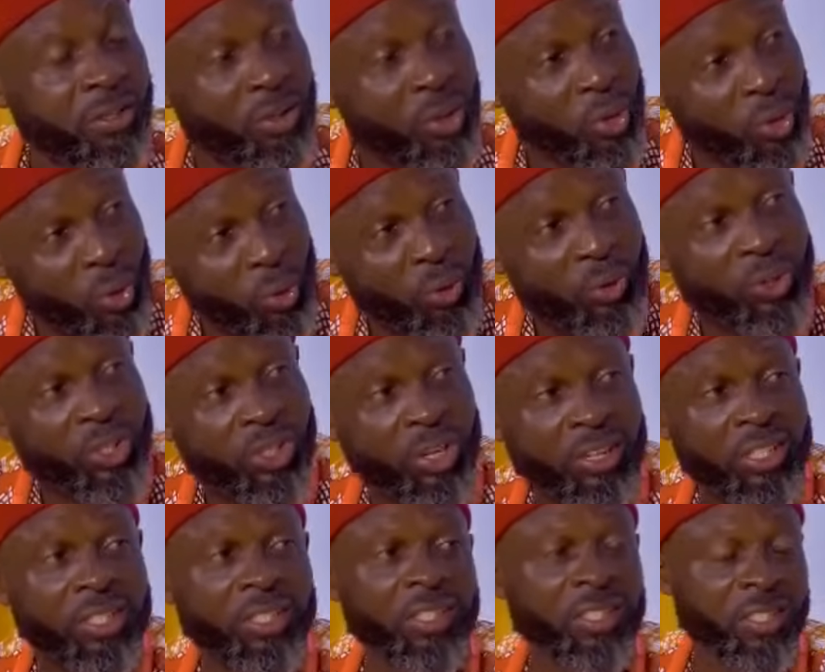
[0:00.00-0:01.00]
took
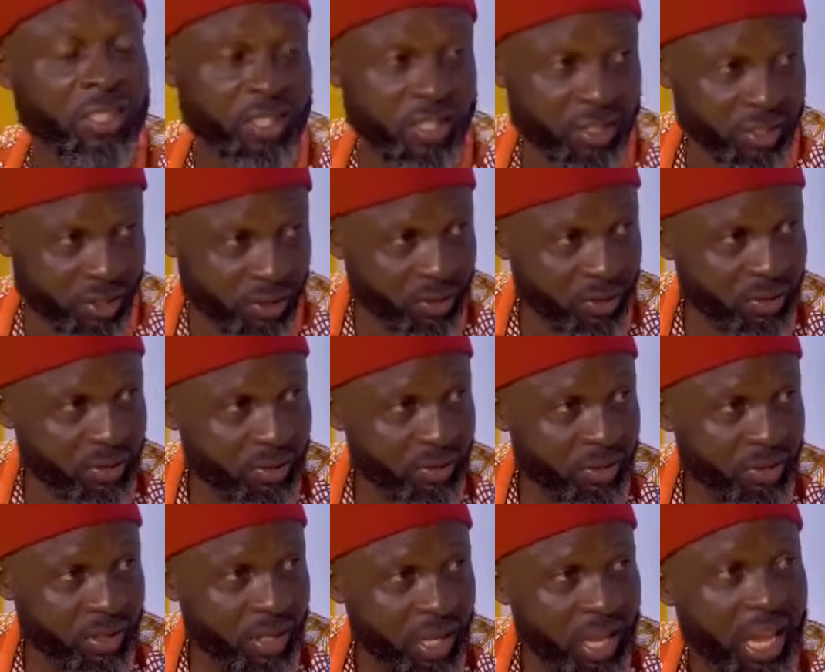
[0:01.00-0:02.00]
such decision
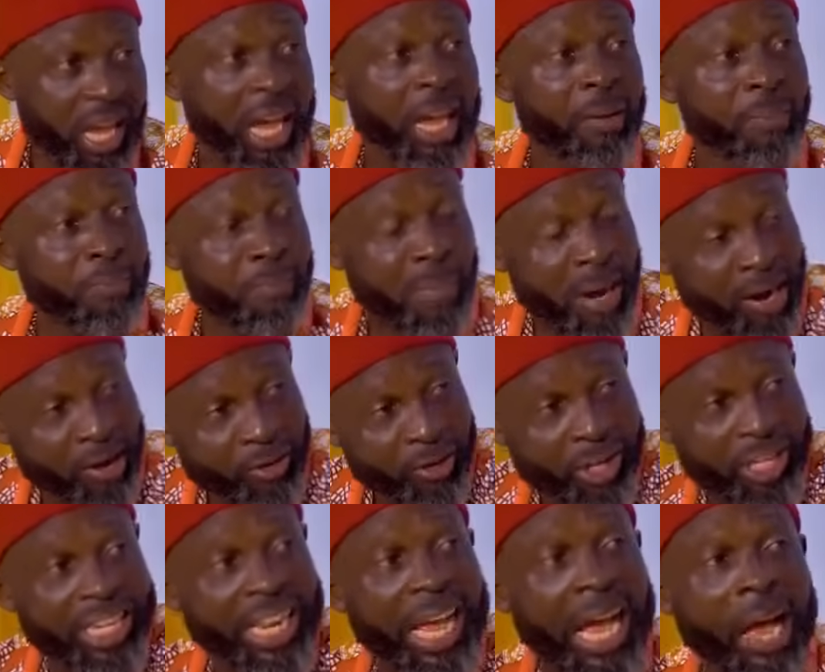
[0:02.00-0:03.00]
and
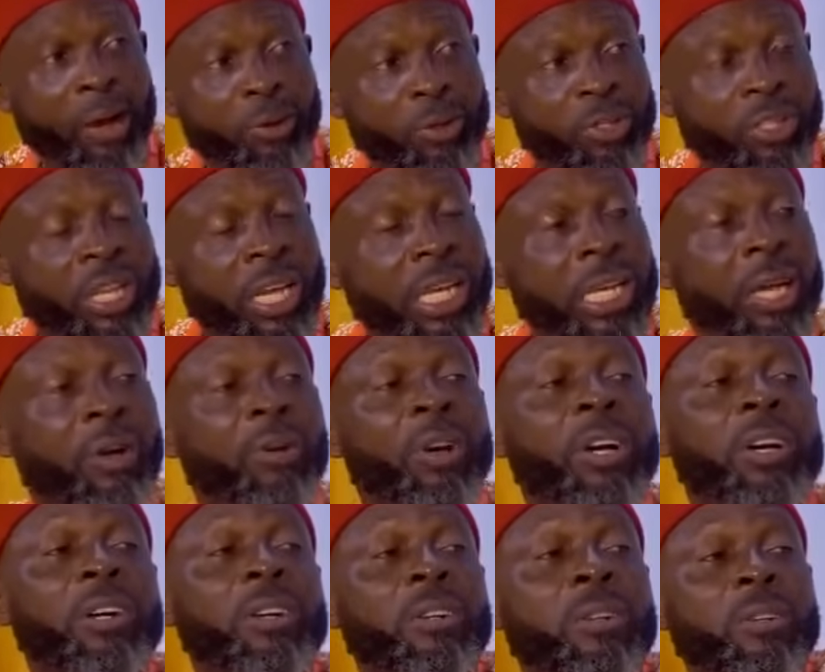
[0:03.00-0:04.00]
married outside
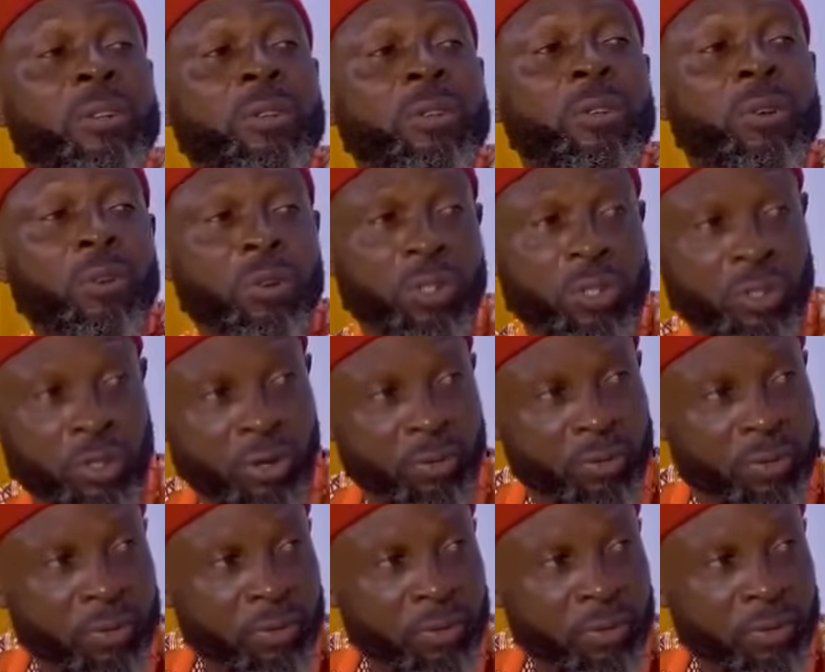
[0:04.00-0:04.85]
our custom.